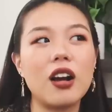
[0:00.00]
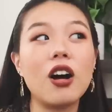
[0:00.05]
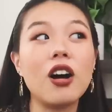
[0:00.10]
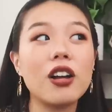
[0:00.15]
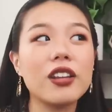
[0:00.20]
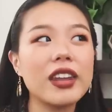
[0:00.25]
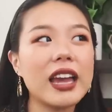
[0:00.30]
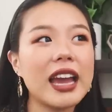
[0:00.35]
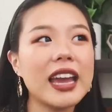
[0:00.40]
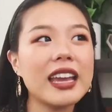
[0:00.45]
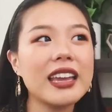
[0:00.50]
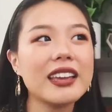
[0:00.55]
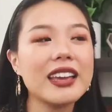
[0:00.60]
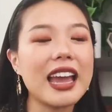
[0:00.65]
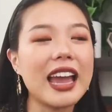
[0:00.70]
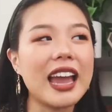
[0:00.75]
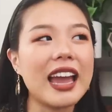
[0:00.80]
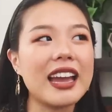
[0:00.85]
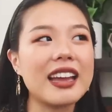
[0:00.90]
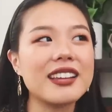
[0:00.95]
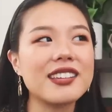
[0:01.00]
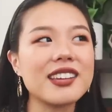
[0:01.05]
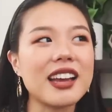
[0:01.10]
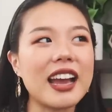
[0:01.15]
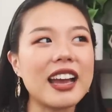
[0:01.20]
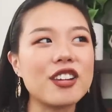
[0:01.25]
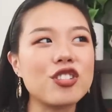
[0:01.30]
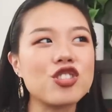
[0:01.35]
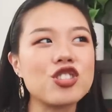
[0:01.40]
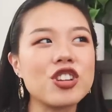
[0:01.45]
all night and
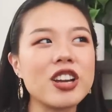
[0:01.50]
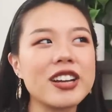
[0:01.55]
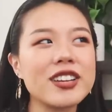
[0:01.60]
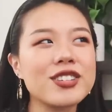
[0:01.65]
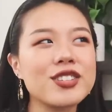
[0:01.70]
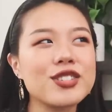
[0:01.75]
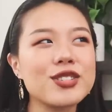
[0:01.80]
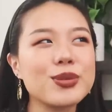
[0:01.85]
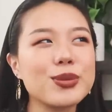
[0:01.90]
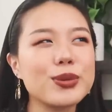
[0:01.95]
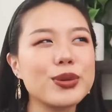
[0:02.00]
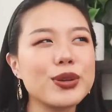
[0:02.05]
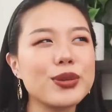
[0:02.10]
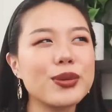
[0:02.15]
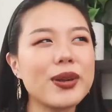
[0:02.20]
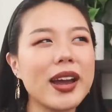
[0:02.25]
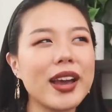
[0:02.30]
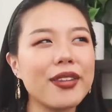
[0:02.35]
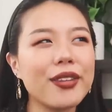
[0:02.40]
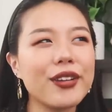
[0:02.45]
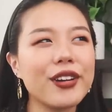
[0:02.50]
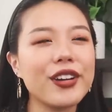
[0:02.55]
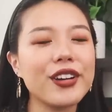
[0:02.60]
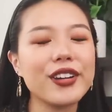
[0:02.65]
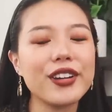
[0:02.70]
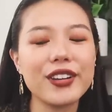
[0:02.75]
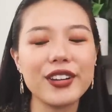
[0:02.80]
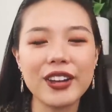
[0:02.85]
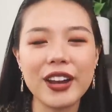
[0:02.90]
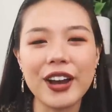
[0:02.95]
I just would
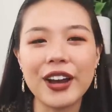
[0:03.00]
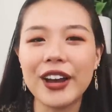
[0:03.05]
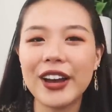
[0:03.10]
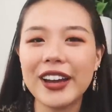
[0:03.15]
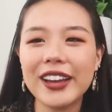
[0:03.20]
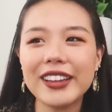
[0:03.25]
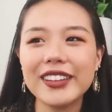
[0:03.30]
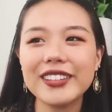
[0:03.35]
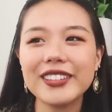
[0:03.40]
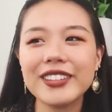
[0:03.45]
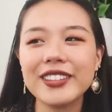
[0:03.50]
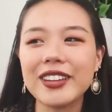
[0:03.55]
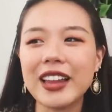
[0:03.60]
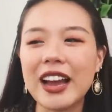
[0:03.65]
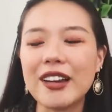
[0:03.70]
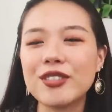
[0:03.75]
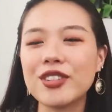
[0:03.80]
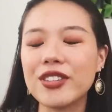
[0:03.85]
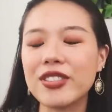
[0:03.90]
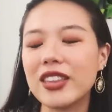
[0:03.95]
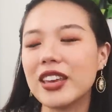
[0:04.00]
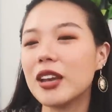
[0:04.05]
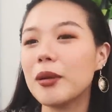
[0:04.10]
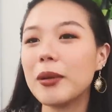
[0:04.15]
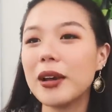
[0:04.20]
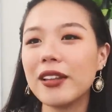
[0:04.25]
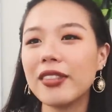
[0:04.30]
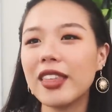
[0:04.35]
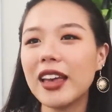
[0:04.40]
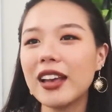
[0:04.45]
rather not have to think
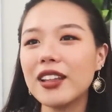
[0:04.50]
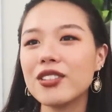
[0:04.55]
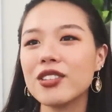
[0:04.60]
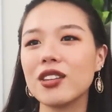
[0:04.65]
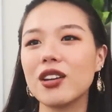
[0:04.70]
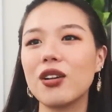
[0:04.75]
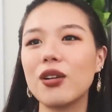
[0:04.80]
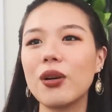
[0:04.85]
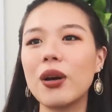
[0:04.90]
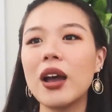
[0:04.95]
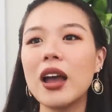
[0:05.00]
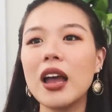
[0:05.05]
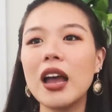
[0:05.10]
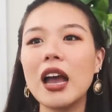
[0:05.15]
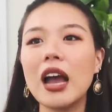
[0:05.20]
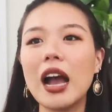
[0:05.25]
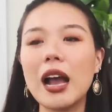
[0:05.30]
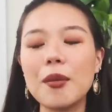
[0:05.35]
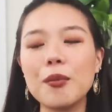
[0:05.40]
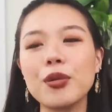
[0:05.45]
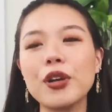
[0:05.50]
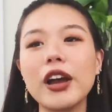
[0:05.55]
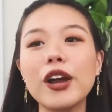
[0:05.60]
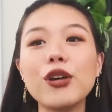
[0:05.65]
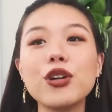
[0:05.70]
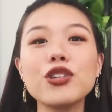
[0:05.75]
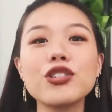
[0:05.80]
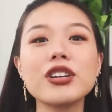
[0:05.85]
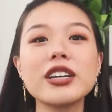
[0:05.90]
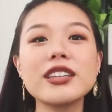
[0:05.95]
about that. So I'm
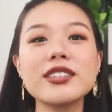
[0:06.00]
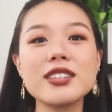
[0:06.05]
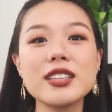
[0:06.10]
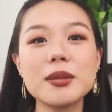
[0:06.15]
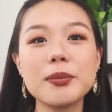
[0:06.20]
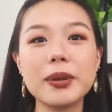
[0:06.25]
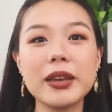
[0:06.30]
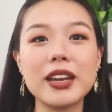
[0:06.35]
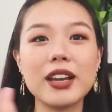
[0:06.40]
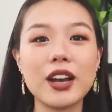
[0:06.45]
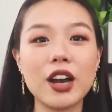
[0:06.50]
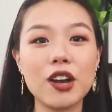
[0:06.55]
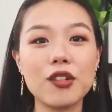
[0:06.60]
prioritizing being